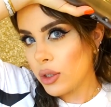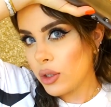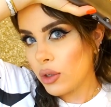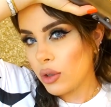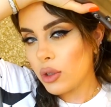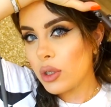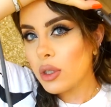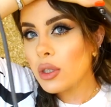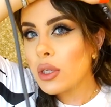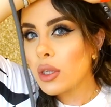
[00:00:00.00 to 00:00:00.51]

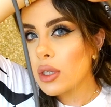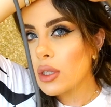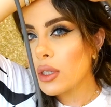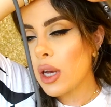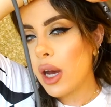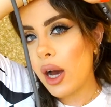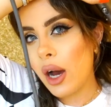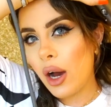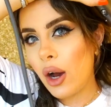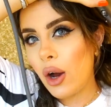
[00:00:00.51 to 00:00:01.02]
So this is
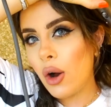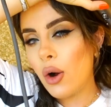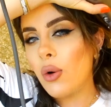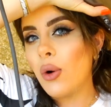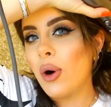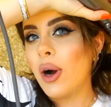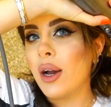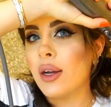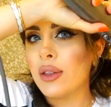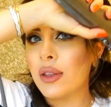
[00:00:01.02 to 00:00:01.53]

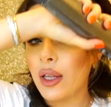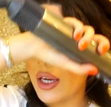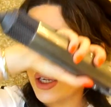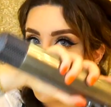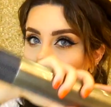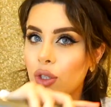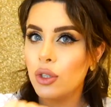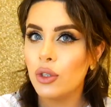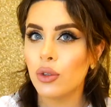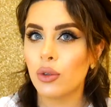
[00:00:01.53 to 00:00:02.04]
how I
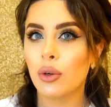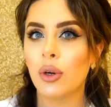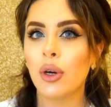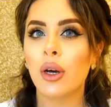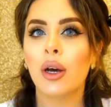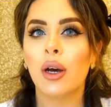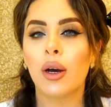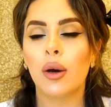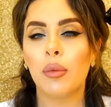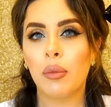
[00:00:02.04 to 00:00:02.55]
like to do
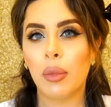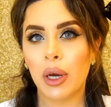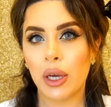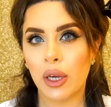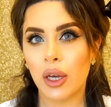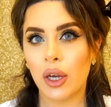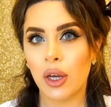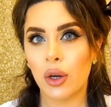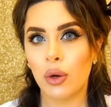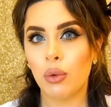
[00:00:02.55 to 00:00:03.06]
my
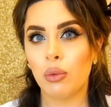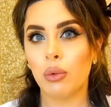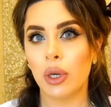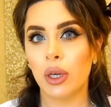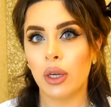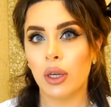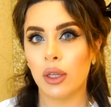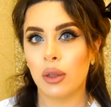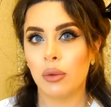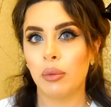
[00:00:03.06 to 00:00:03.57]
hair
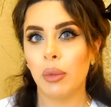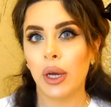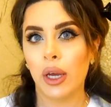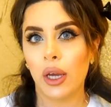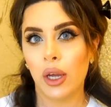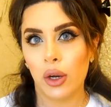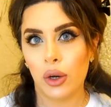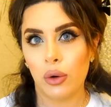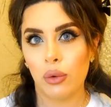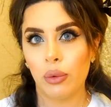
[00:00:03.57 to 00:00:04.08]
with my
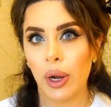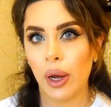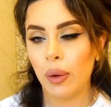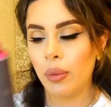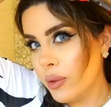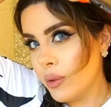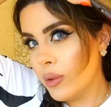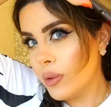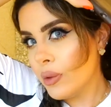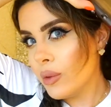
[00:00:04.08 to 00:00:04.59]
air wrap.